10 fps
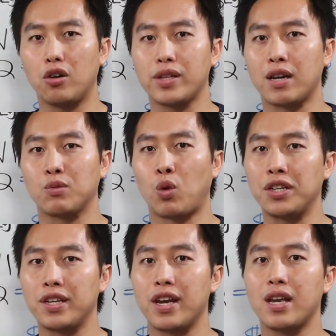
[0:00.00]
that one
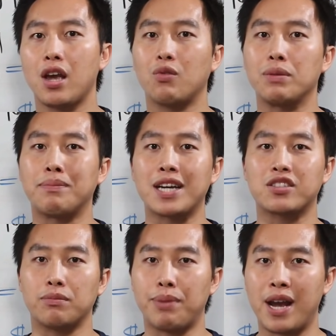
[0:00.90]
day we might
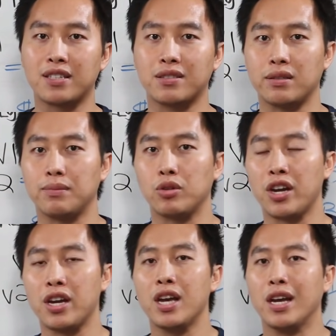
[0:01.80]
surpass them, okay?